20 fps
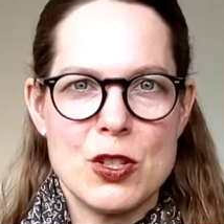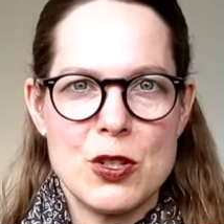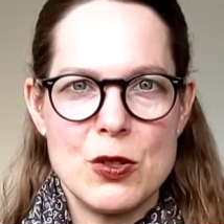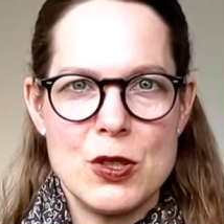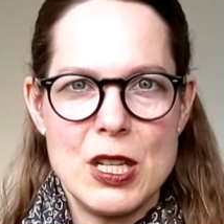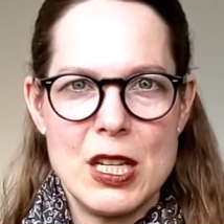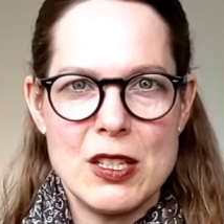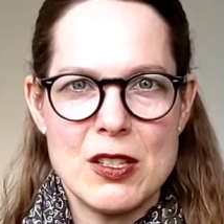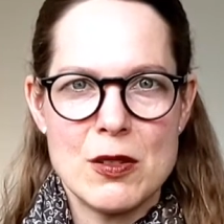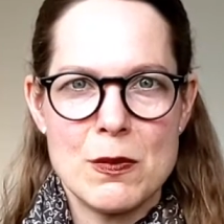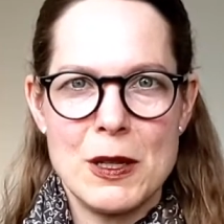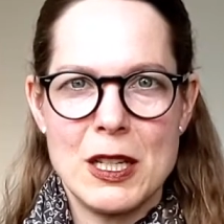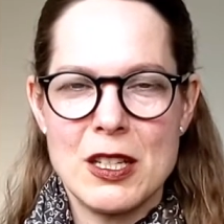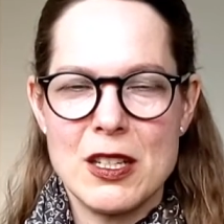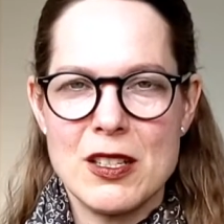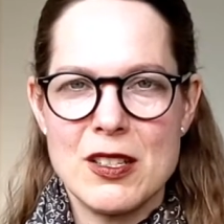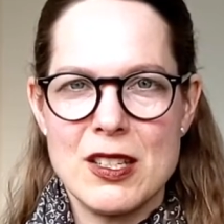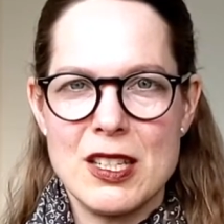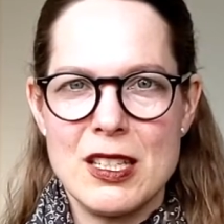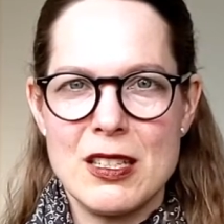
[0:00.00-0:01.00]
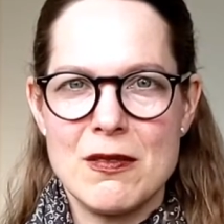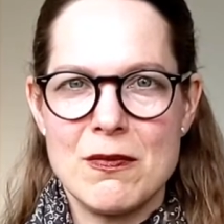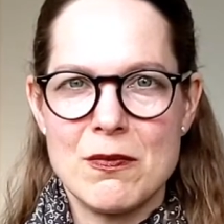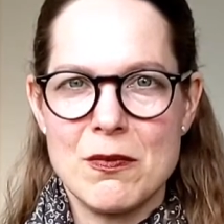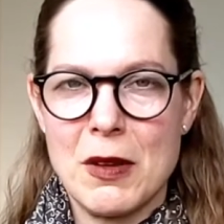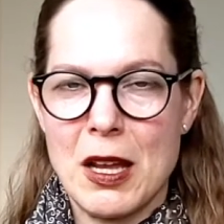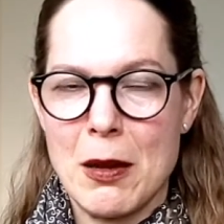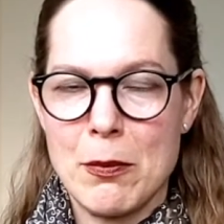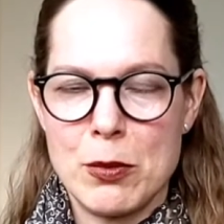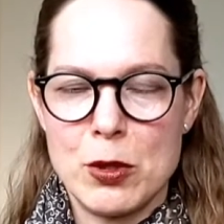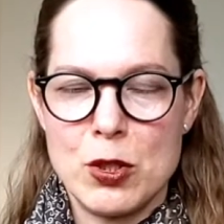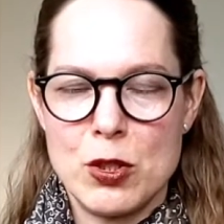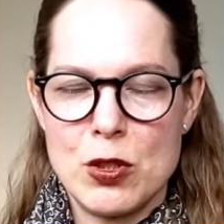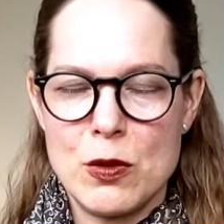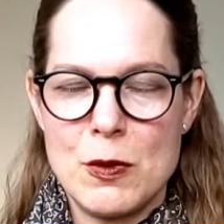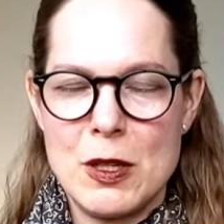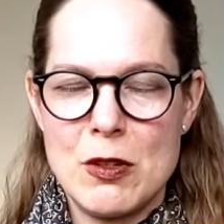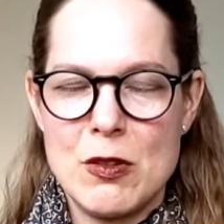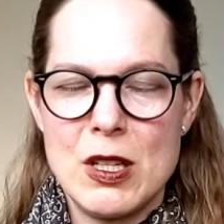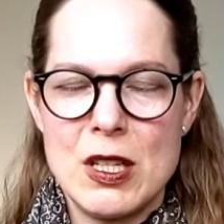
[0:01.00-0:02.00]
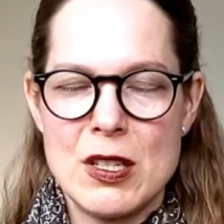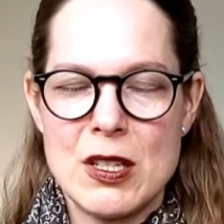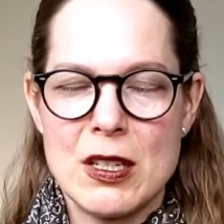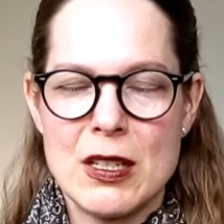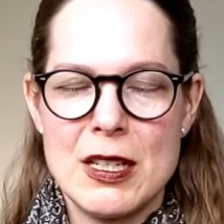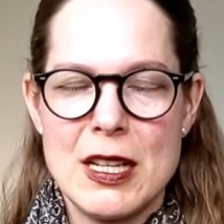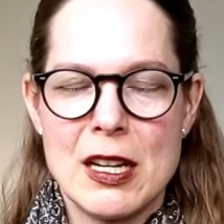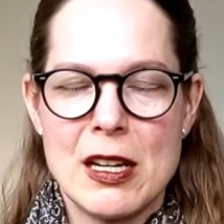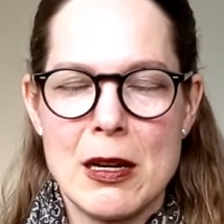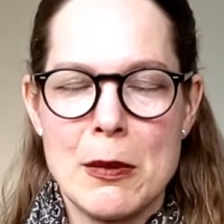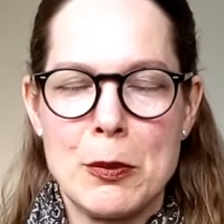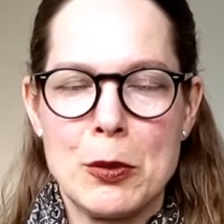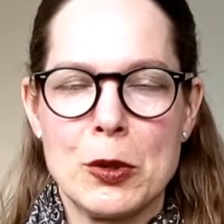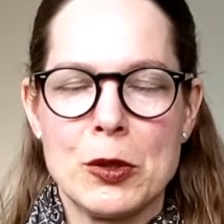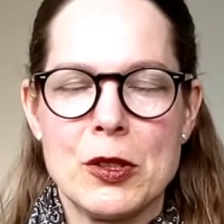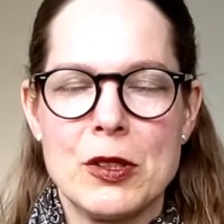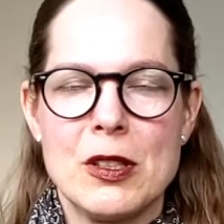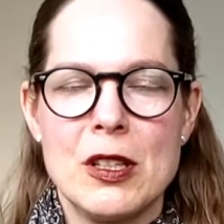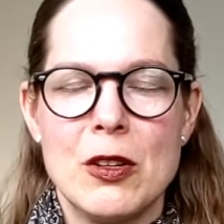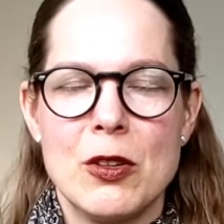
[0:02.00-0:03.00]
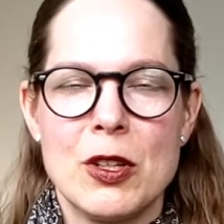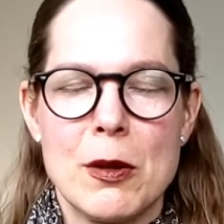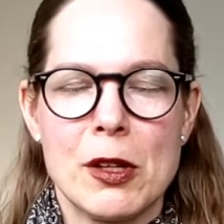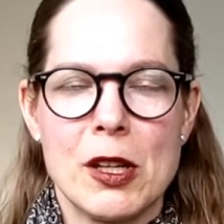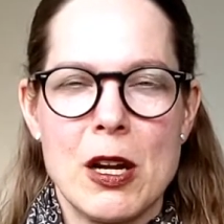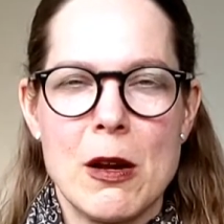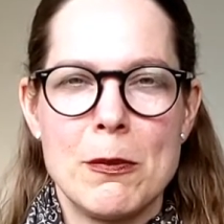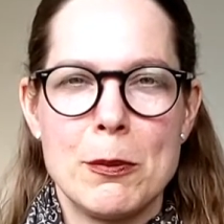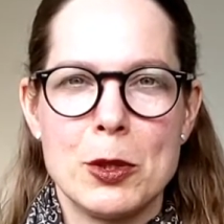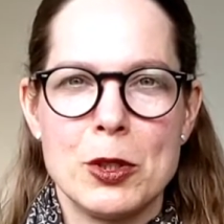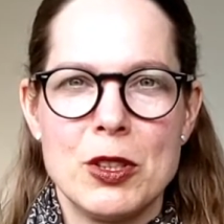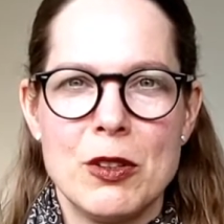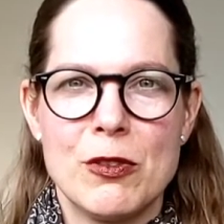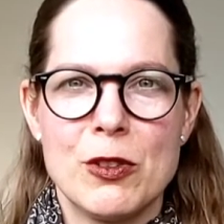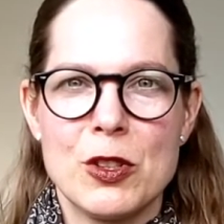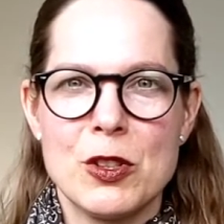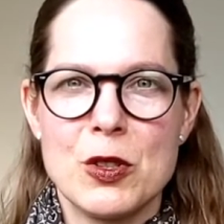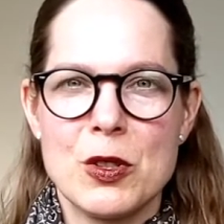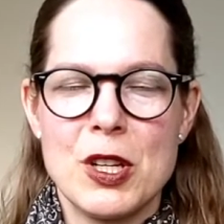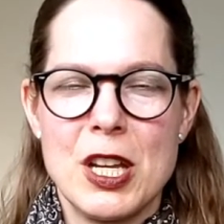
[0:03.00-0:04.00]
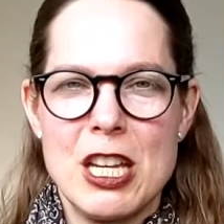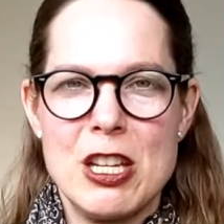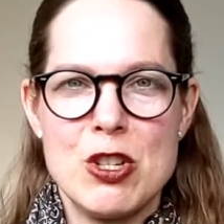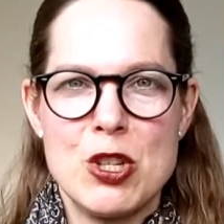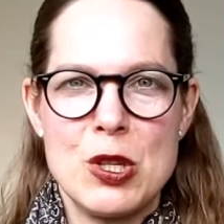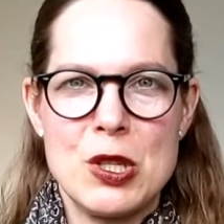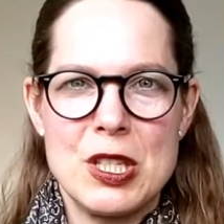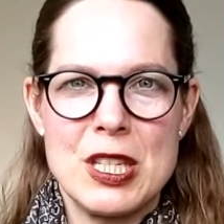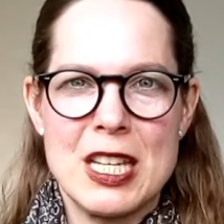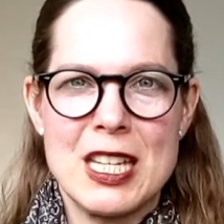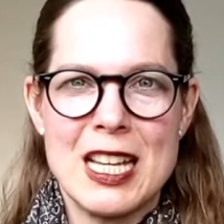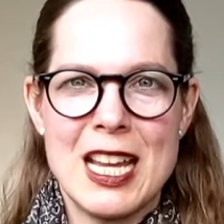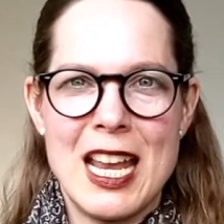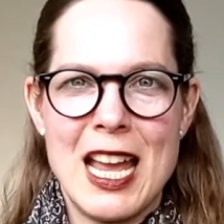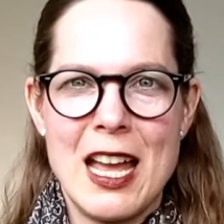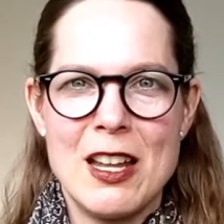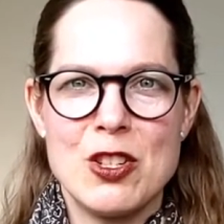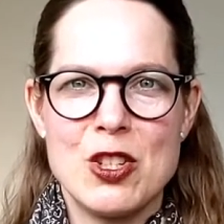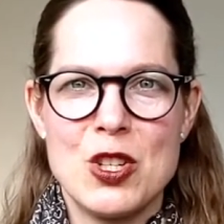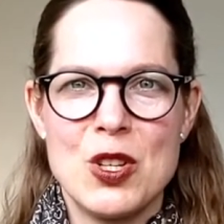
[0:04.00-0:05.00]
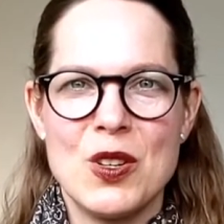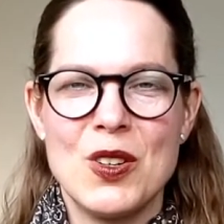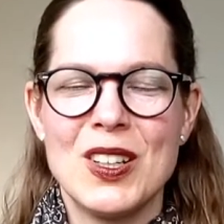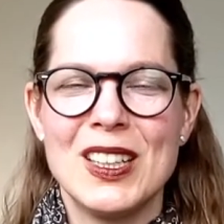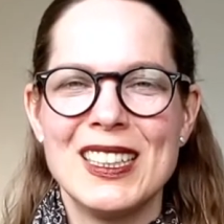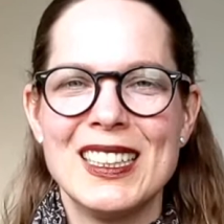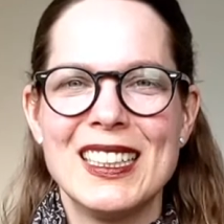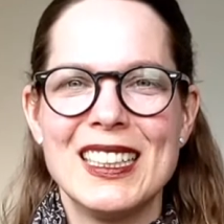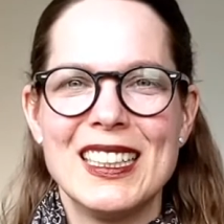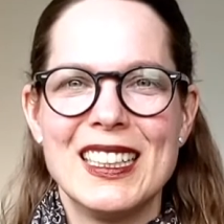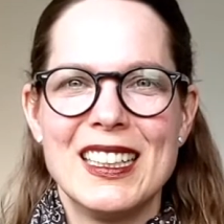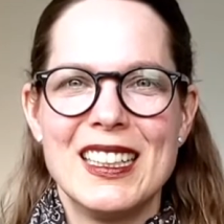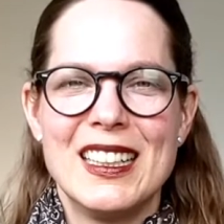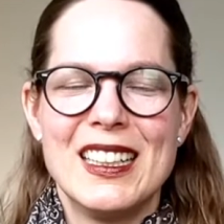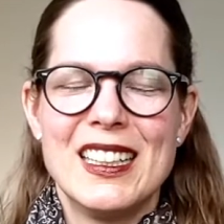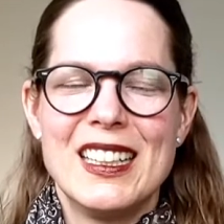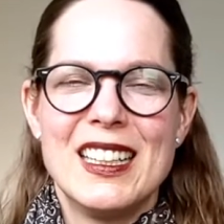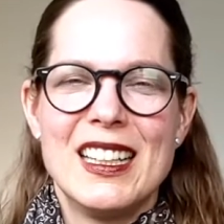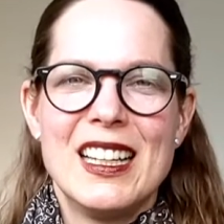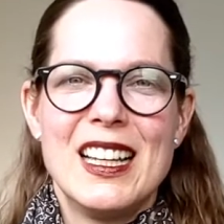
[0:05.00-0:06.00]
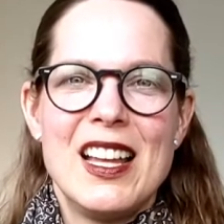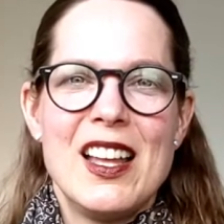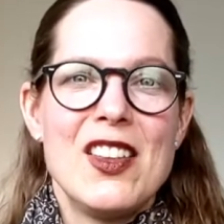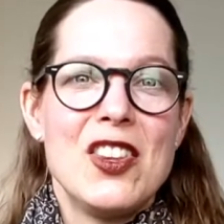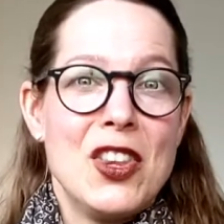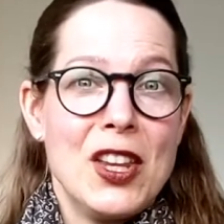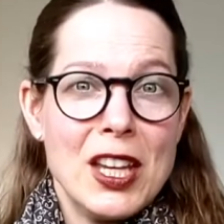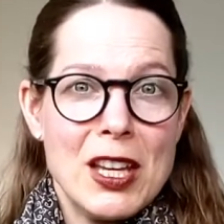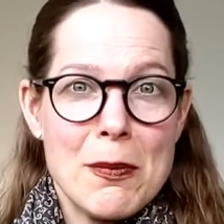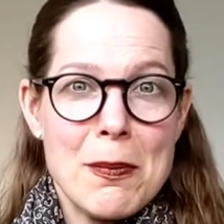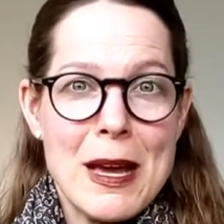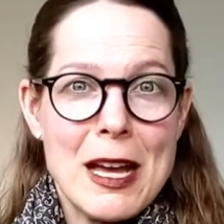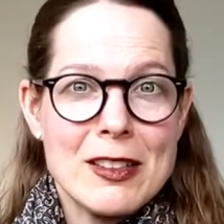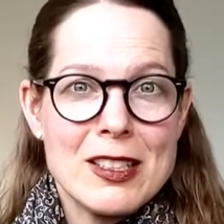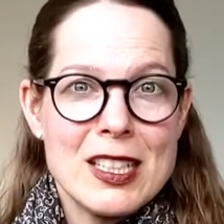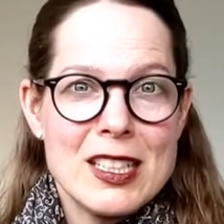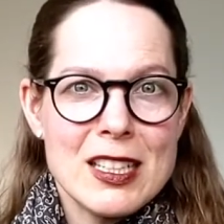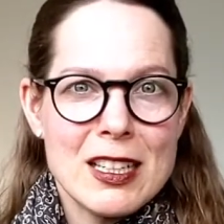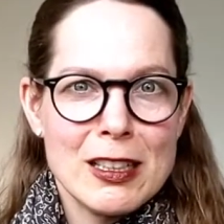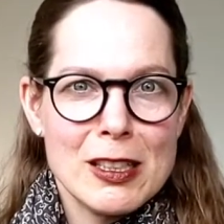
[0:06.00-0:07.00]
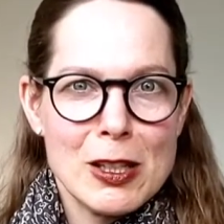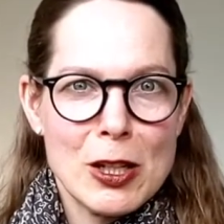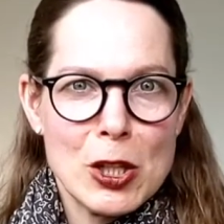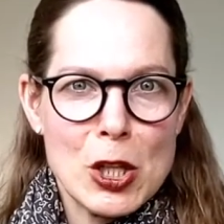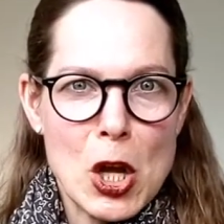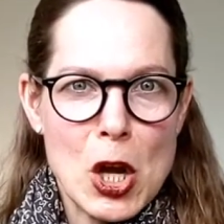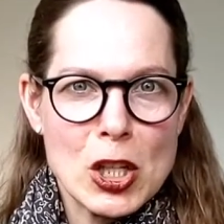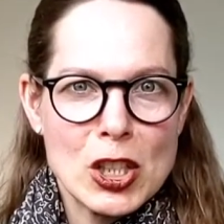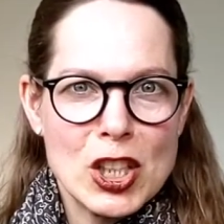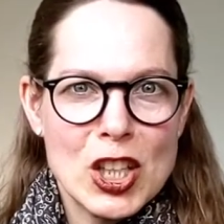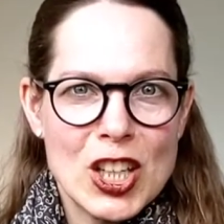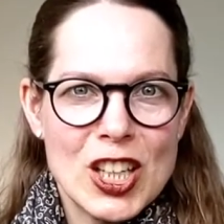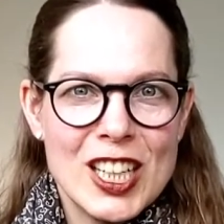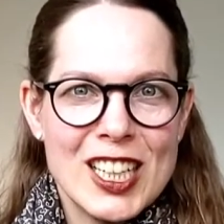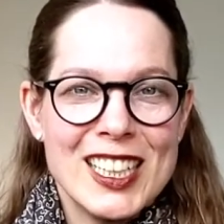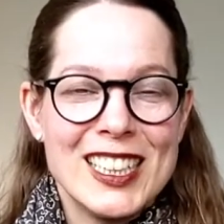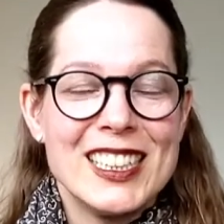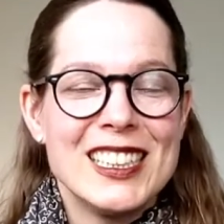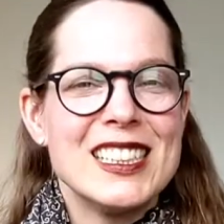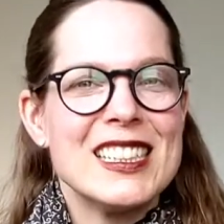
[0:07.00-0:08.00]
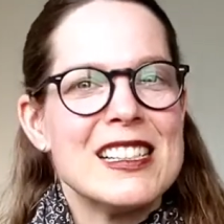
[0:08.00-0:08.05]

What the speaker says: to this because it happened to me recently on a couple different occasions that I had to think about it a little longer.